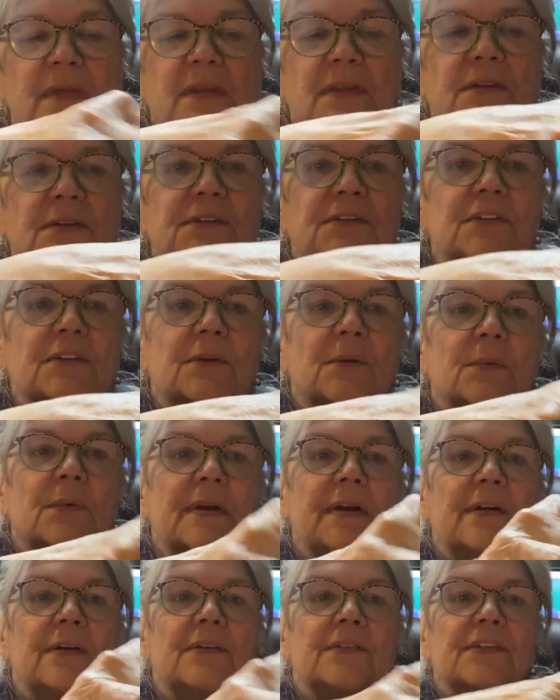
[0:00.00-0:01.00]

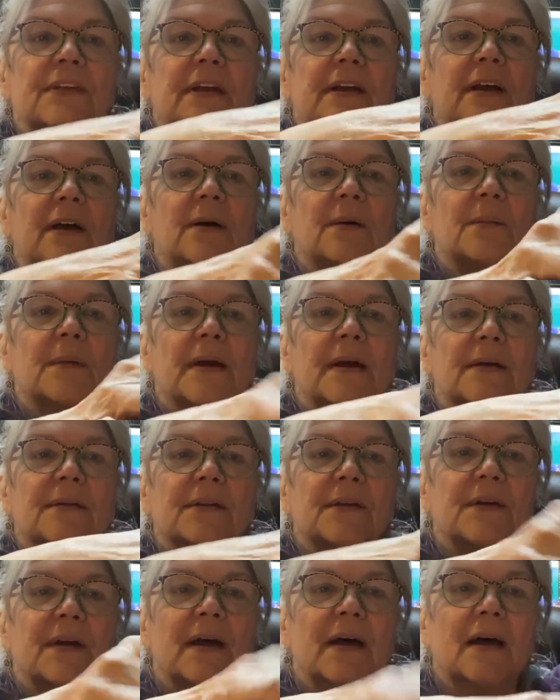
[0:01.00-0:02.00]
wheels that go around,
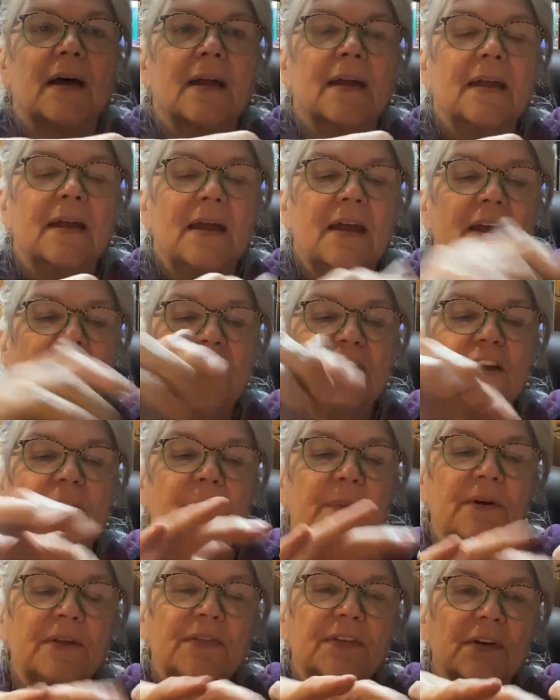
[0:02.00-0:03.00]
okay? You
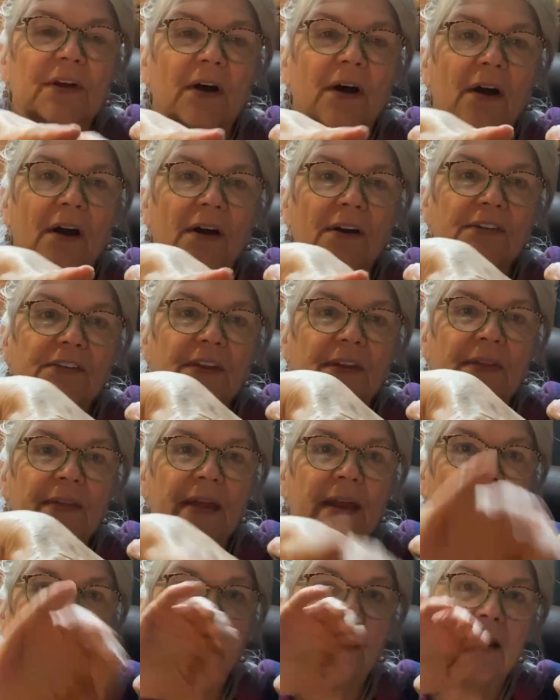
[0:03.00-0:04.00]
put the cars in
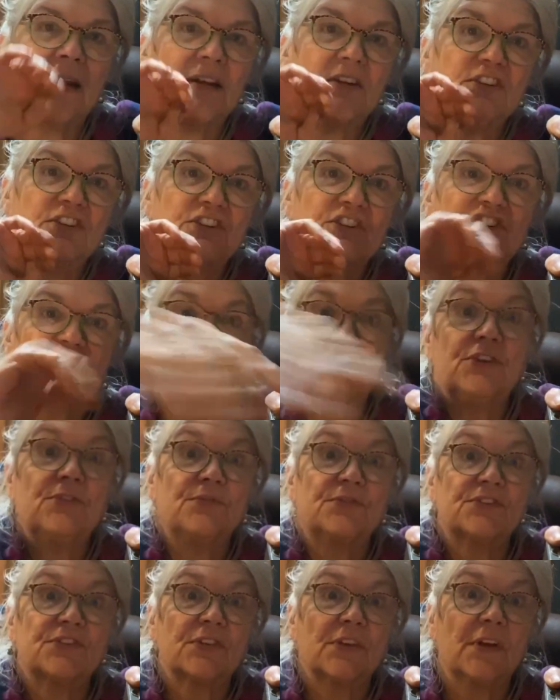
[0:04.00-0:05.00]
there and it
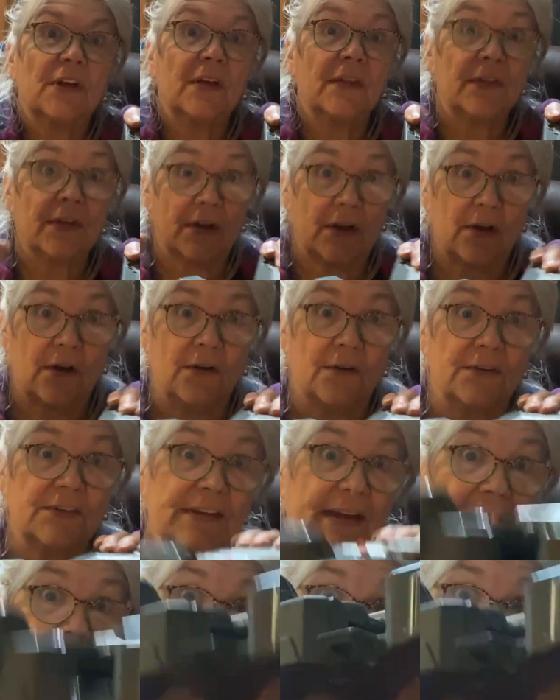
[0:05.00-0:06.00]
shoots the cars
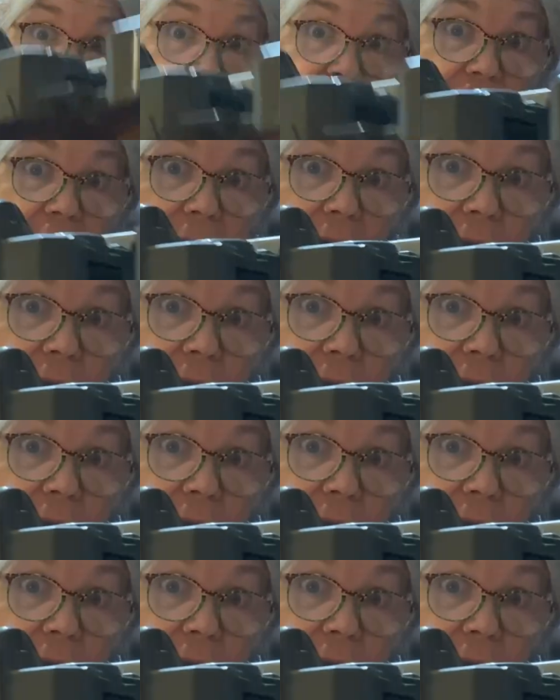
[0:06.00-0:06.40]
out.